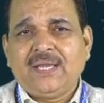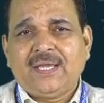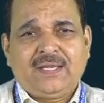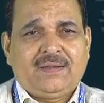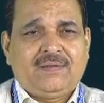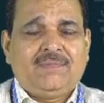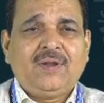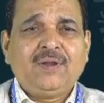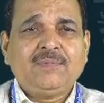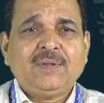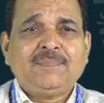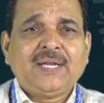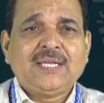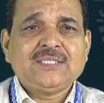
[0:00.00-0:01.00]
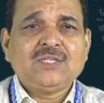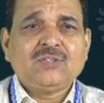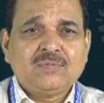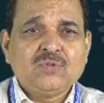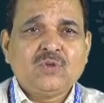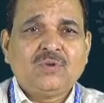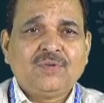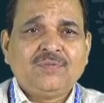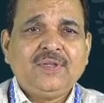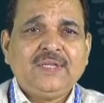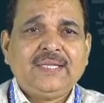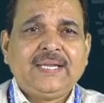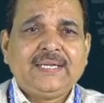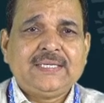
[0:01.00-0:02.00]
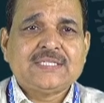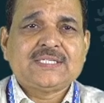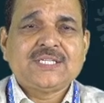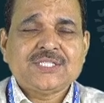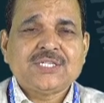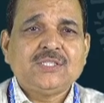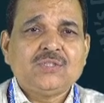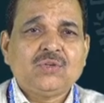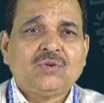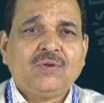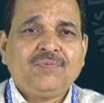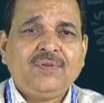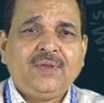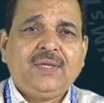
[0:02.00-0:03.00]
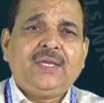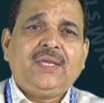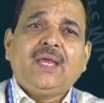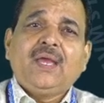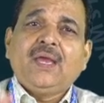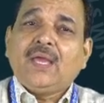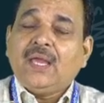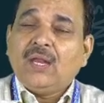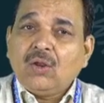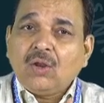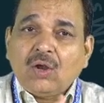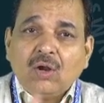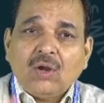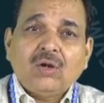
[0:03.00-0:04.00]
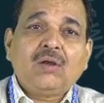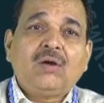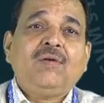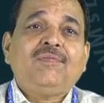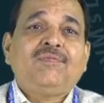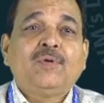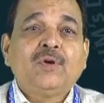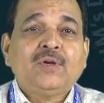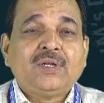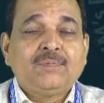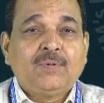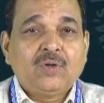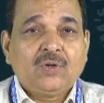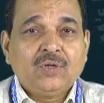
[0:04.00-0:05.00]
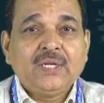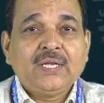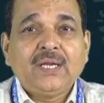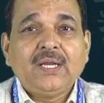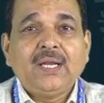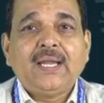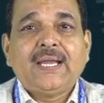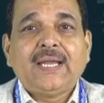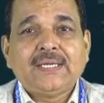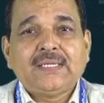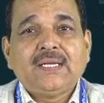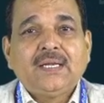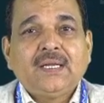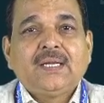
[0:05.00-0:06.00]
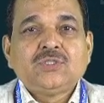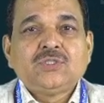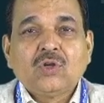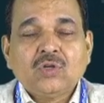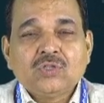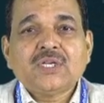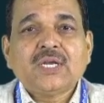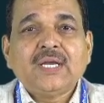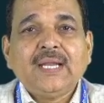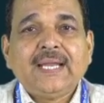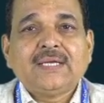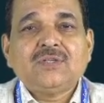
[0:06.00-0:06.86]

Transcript: one of the branches of geography, that is regional geography, a lot of botanical and zoological actually